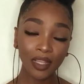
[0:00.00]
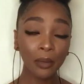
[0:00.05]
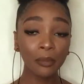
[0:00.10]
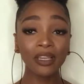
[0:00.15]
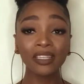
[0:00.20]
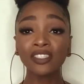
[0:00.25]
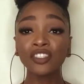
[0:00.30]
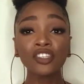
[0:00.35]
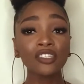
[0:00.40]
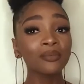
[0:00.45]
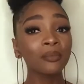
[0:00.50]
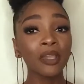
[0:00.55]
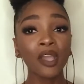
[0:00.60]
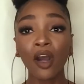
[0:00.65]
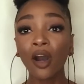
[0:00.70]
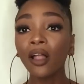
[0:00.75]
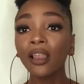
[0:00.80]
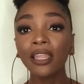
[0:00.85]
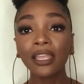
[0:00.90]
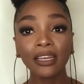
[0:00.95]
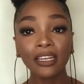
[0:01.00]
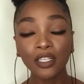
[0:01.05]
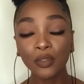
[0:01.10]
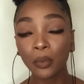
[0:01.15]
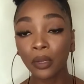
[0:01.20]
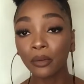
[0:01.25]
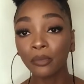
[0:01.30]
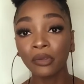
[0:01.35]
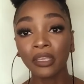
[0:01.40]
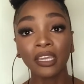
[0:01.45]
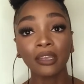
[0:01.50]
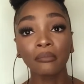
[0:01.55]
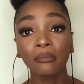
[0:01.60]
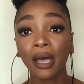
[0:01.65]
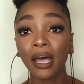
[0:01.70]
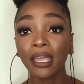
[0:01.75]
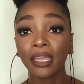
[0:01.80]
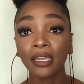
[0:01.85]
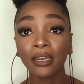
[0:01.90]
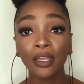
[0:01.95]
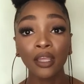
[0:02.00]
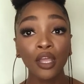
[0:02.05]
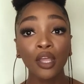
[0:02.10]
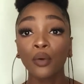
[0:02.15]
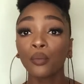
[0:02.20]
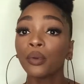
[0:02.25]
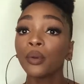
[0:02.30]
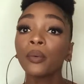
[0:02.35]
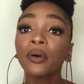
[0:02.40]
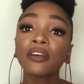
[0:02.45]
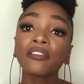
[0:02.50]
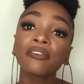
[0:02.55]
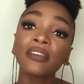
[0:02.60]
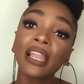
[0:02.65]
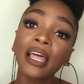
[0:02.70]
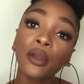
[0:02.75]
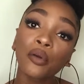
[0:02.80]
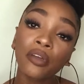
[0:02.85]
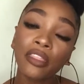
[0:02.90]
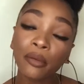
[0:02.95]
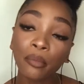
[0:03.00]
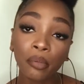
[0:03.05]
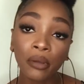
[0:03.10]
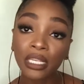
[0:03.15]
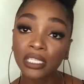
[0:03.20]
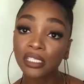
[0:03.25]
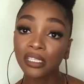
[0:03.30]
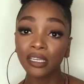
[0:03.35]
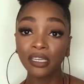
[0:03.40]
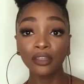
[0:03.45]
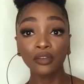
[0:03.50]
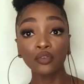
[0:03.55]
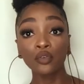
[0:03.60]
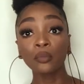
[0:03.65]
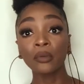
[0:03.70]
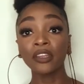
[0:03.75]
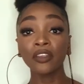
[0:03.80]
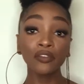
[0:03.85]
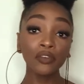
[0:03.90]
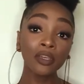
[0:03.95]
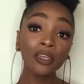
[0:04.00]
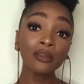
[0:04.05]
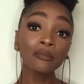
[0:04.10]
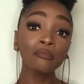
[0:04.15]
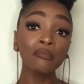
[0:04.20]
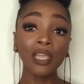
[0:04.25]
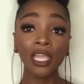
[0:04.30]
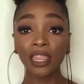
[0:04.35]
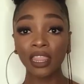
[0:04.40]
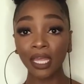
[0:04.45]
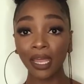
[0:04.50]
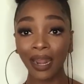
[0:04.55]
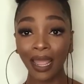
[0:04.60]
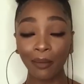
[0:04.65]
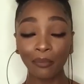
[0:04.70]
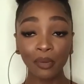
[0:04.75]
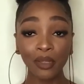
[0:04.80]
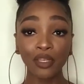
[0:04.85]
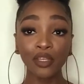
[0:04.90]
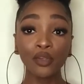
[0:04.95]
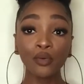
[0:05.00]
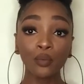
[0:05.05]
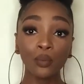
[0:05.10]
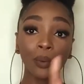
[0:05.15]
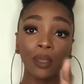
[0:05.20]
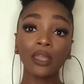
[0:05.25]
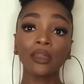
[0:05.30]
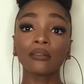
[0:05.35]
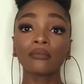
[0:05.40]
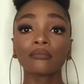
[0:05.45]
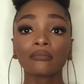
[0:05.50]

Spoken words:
Because trust me, all ladies want to be admired. We want to feel like we're the best thing in the room, and if you can make that happen, you win.